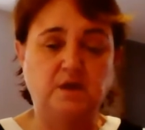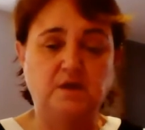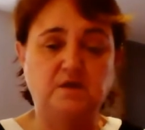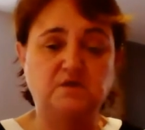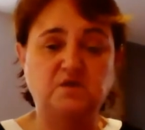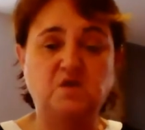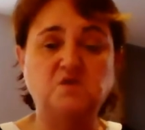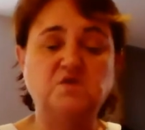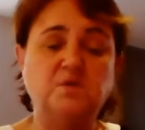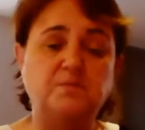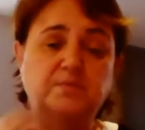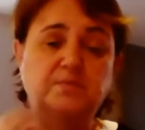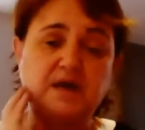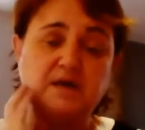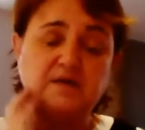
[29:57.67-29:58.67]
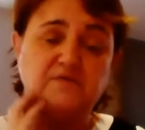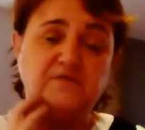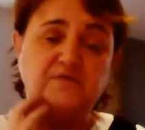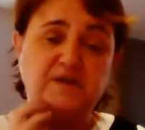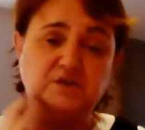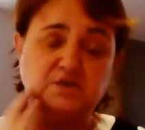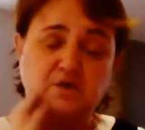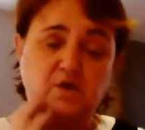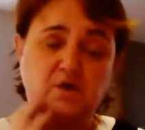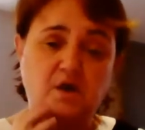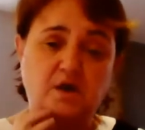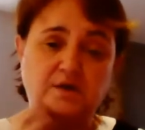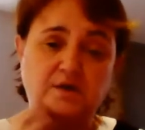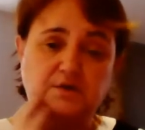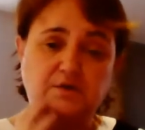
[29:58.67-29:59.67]
There's also a button feature
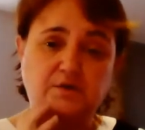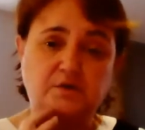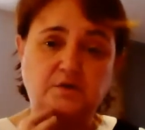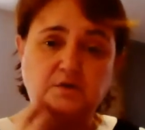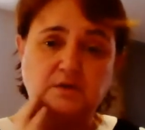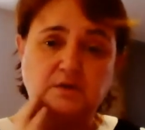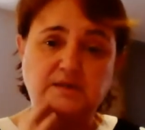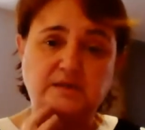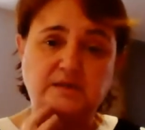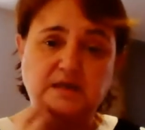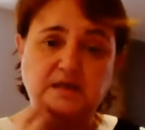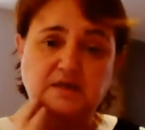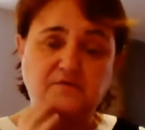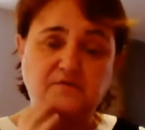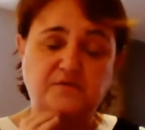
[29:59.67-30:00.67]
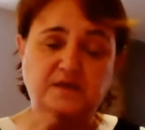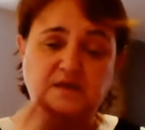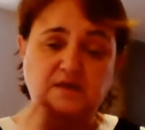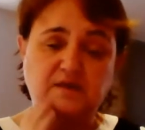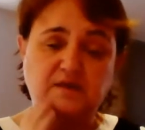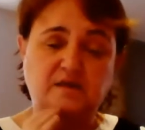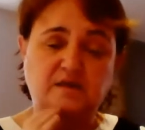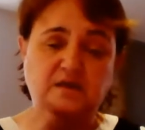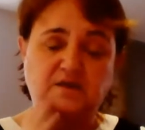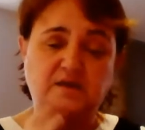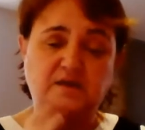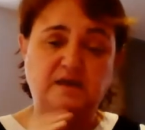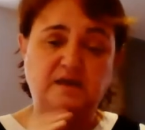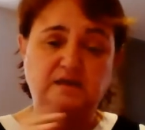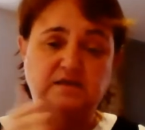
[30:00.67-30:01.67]
on Google itself that you can
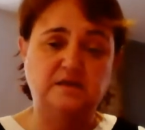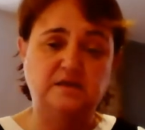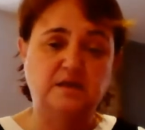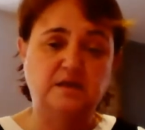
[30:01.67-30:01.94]
hit.